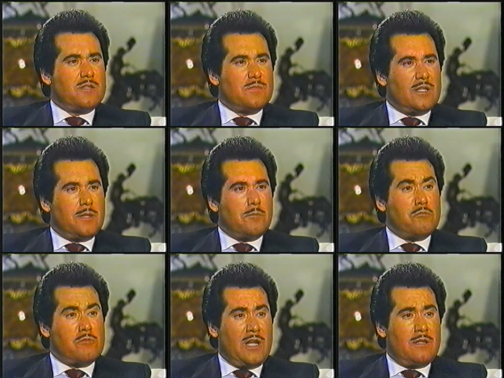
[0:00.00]
by the name of
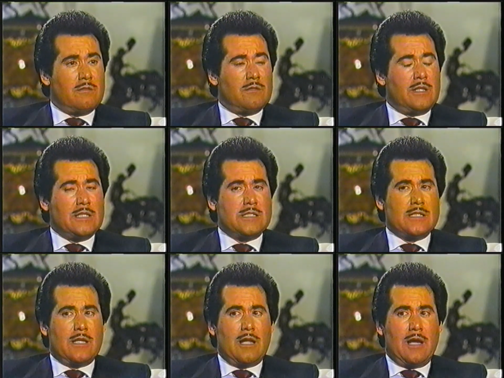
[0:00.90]
Wayne Newton. And he
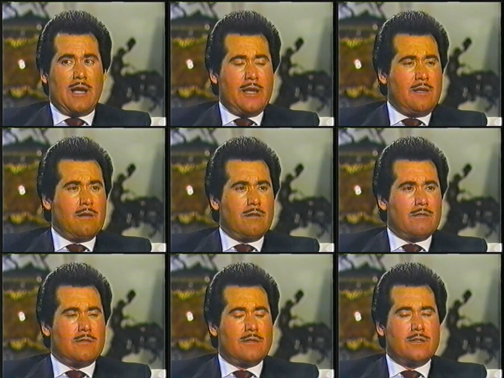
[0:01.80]
said, I know
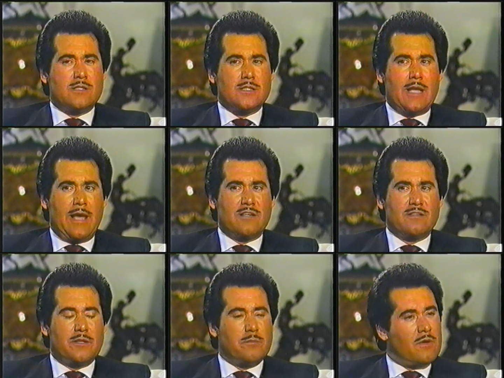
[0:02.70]
that this is
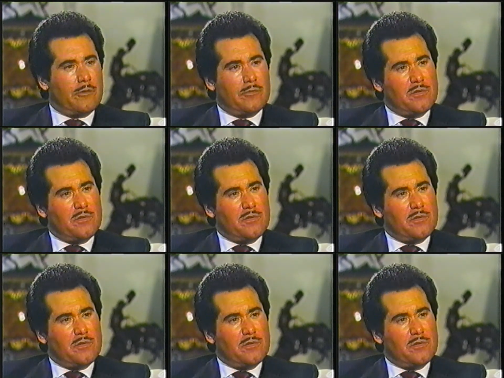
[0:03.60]
actually Margaret